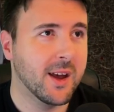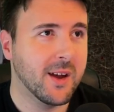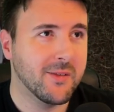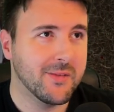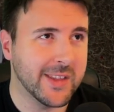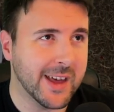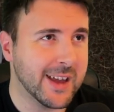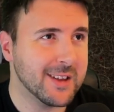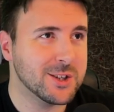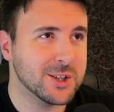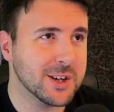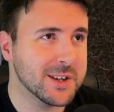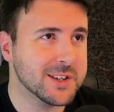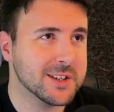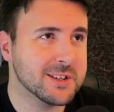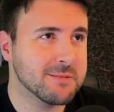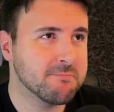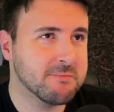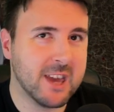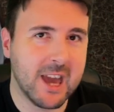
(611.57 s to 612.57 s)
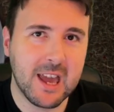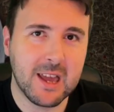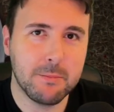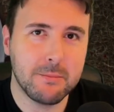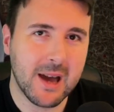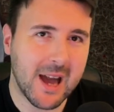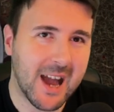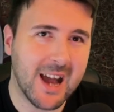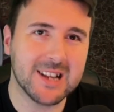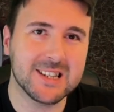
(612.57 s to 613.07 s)
they're just
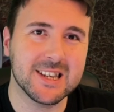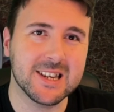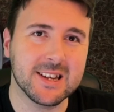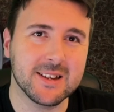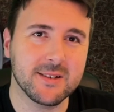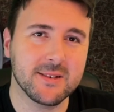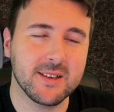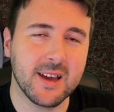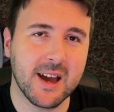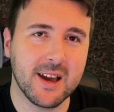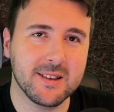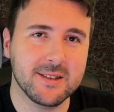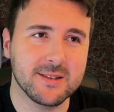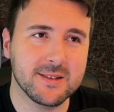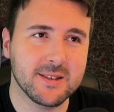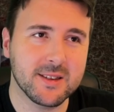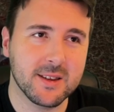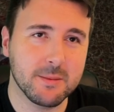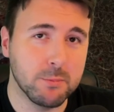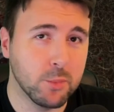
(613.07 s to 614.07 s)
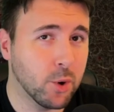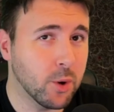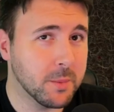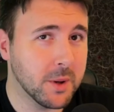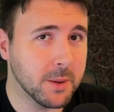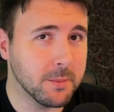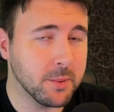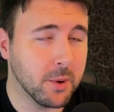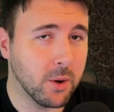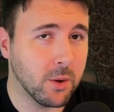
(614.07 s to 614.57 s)
game adding, and more
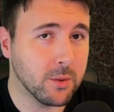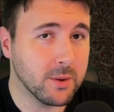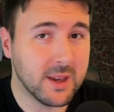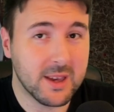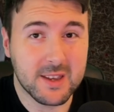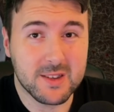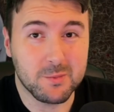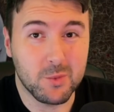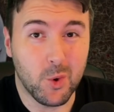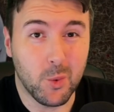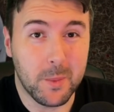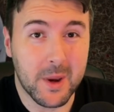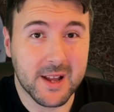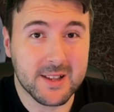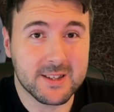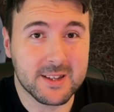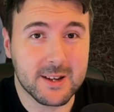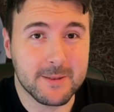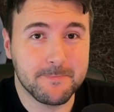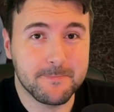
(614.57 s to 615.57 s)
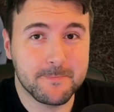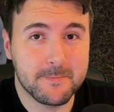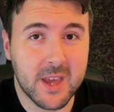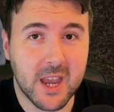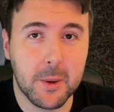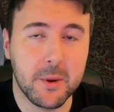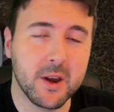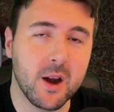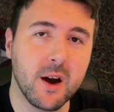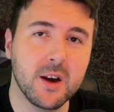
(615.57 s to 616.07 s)
Blood Bowl is more better.
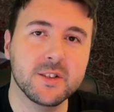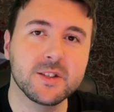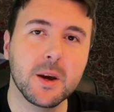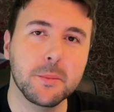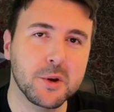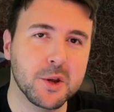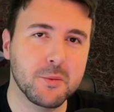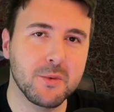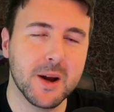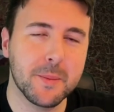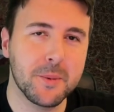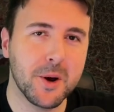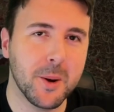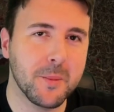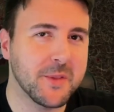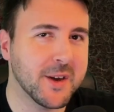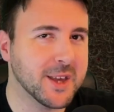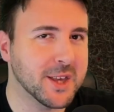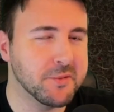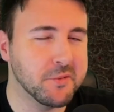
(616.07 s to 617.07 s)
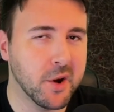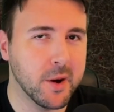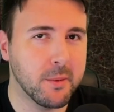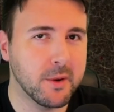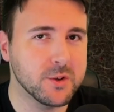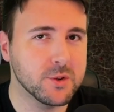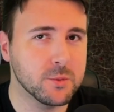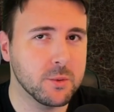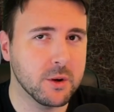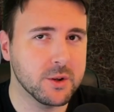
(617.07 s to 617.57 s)
Anyway guys, I'm going to wrap up. Thank you very
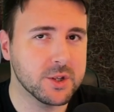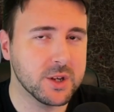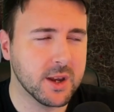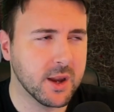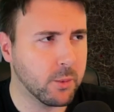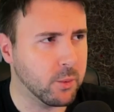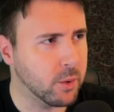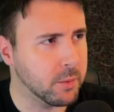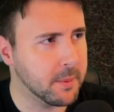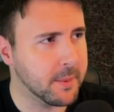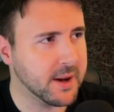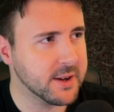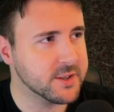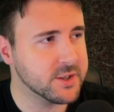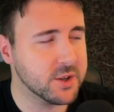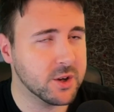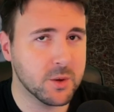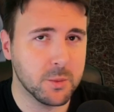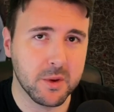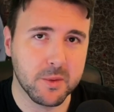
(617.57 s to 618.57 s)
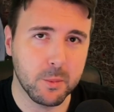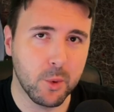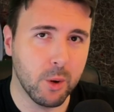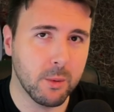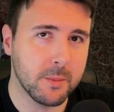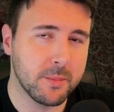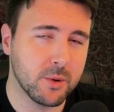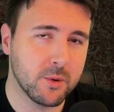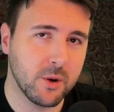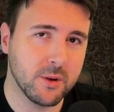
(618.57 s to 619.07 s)
much for watching. We'll be back soon with more
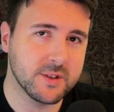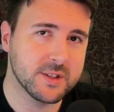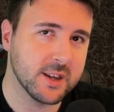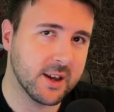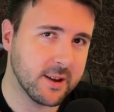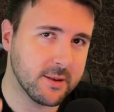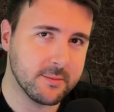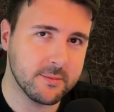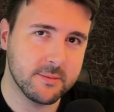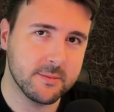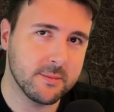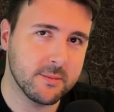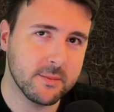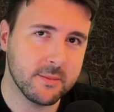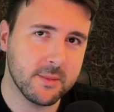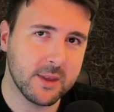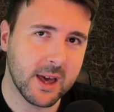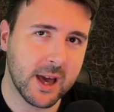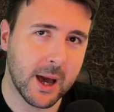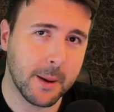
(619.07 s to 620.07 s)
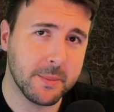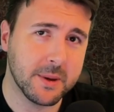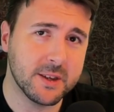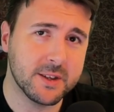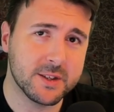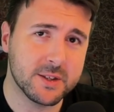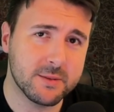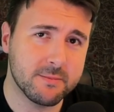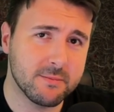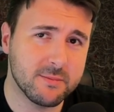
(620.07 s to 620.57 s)
Blood Bowl content. Happy
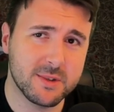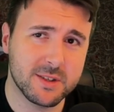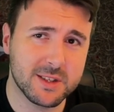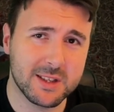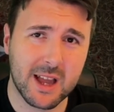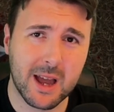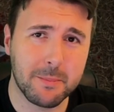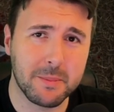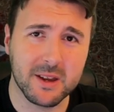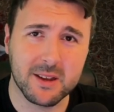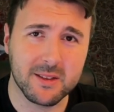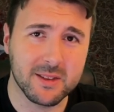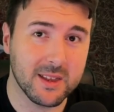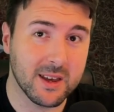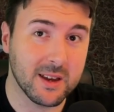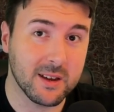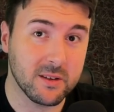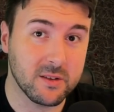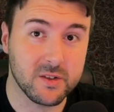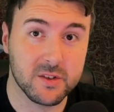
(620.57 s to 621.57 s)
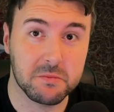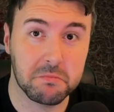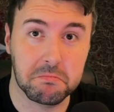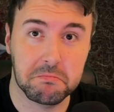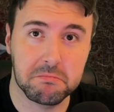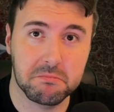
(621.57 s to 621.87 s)
stabbing things.